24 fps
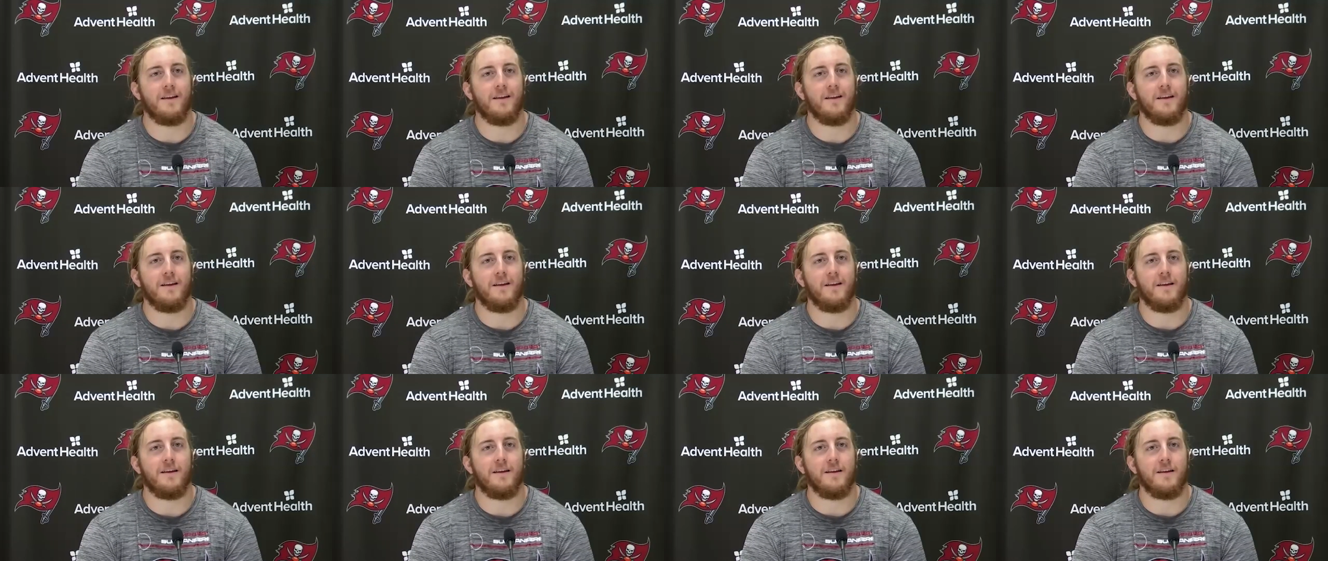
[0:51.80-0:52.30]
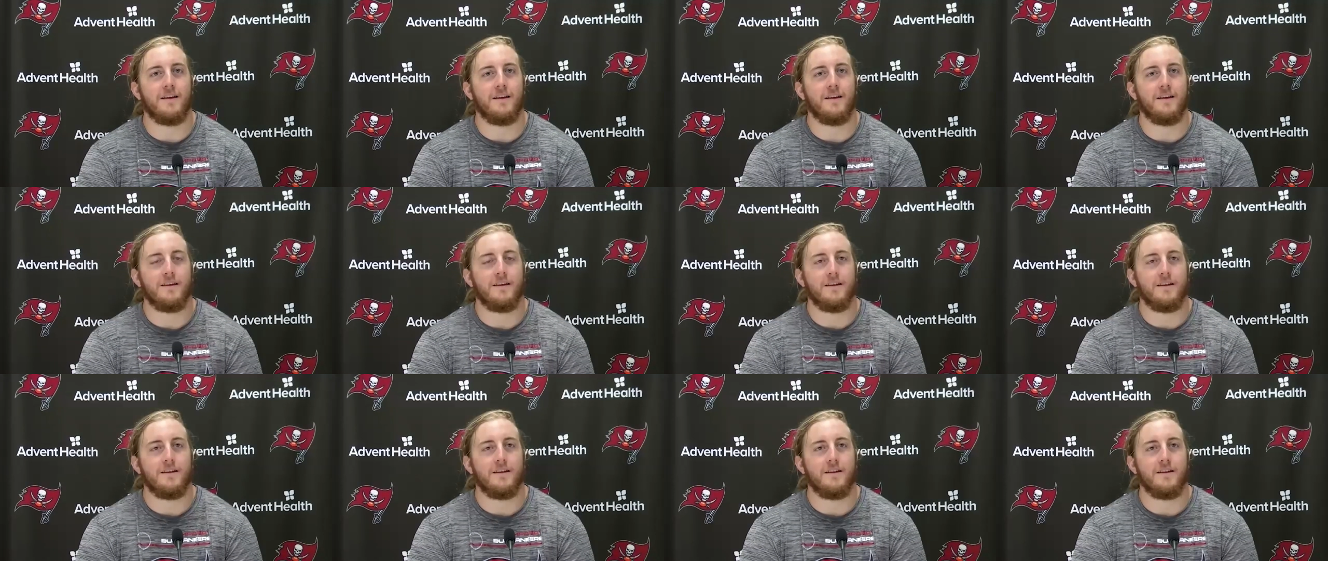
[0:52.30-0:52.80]

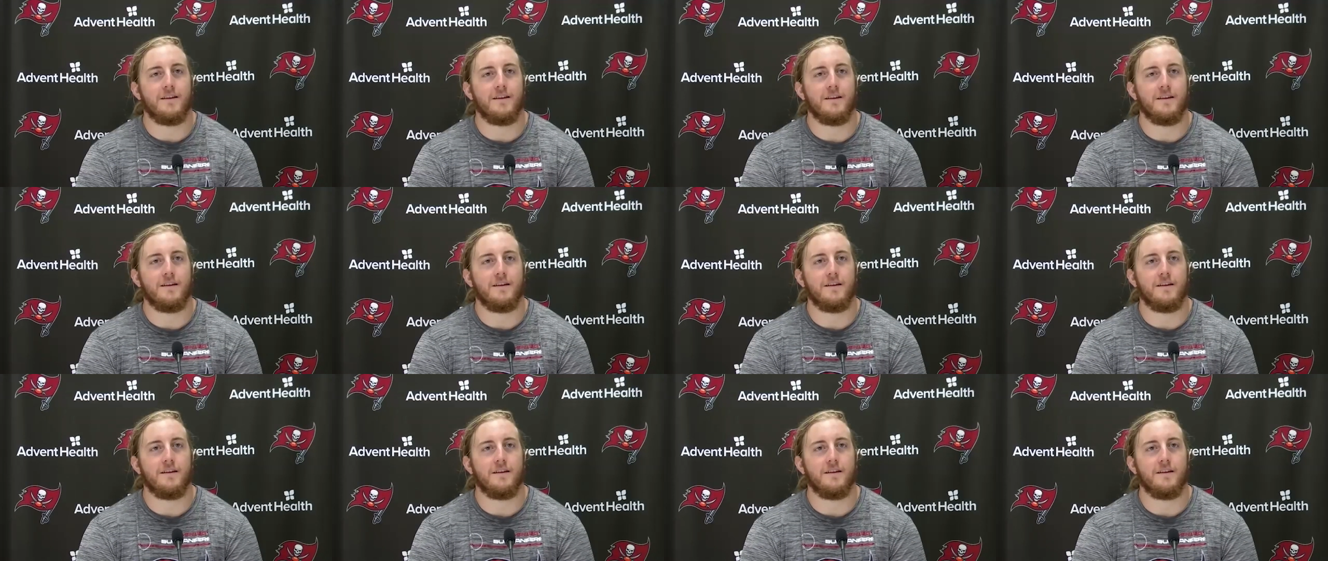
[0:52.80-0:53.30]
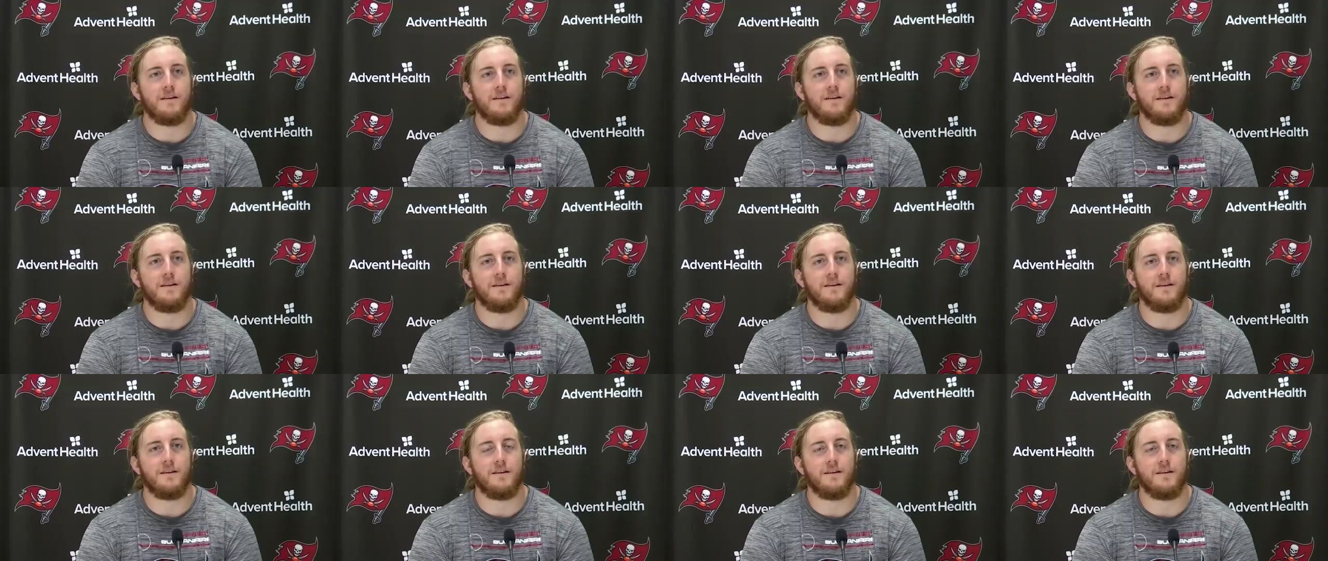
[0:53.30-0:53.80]

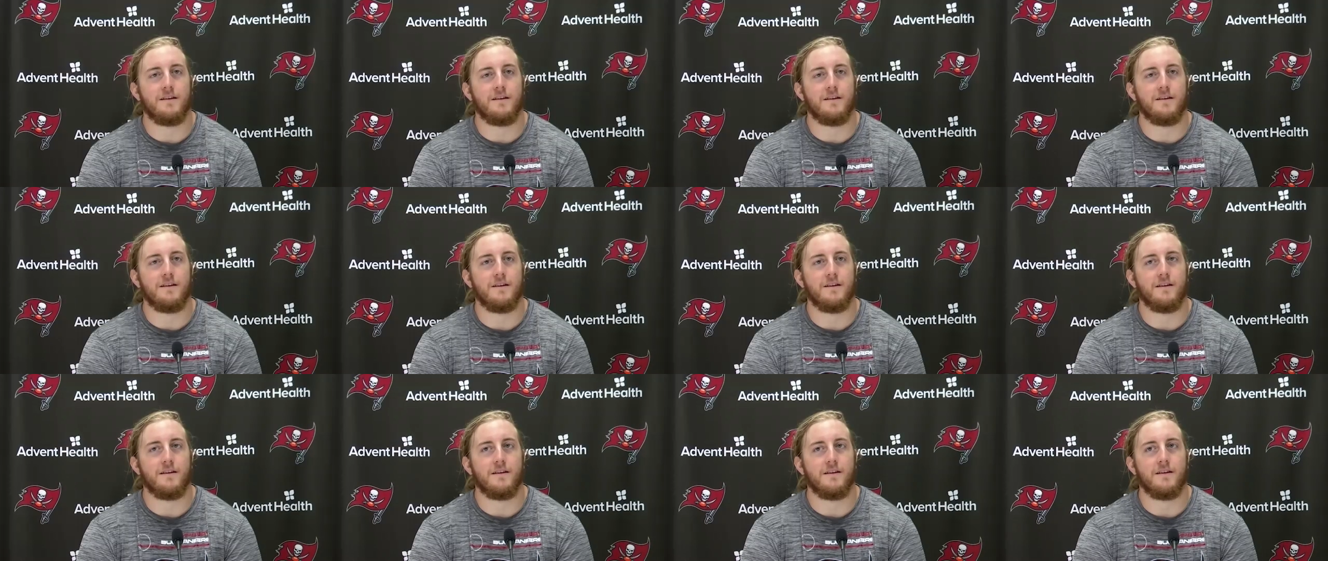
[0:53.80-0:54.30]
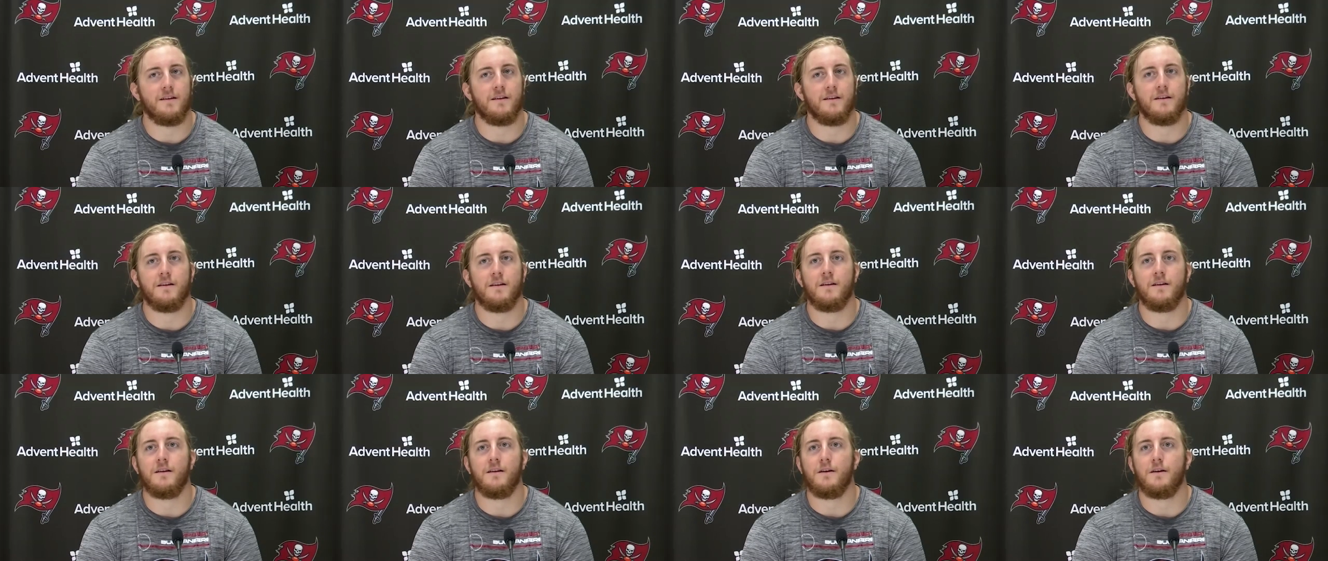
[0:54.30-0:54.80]

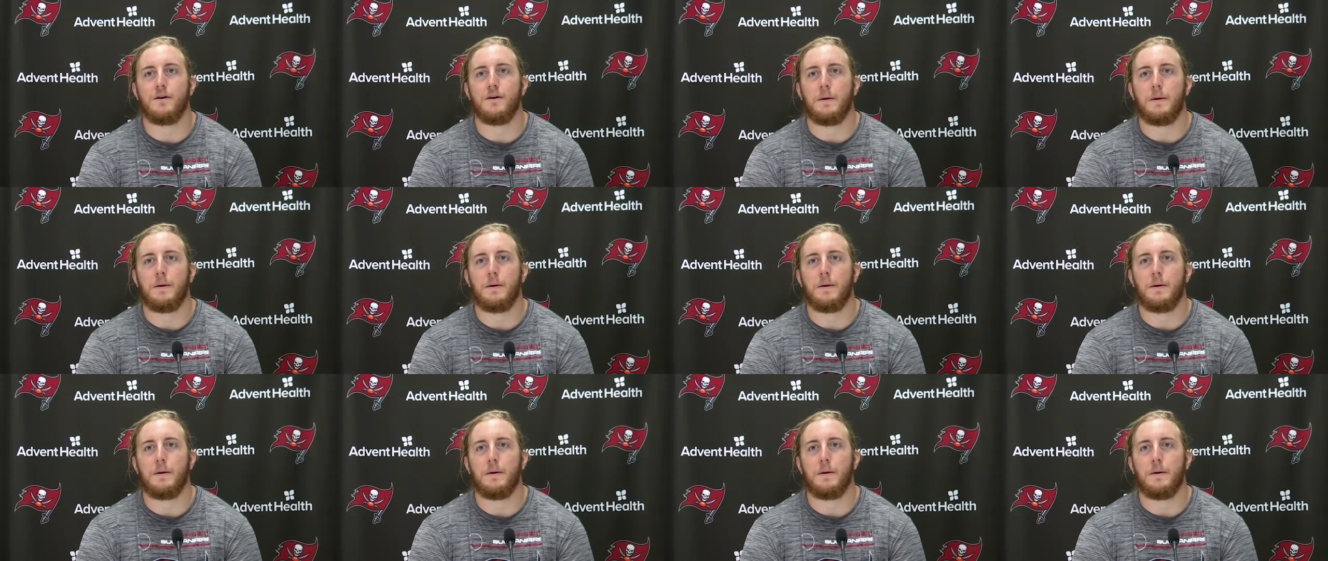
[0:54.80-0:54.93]
(silence)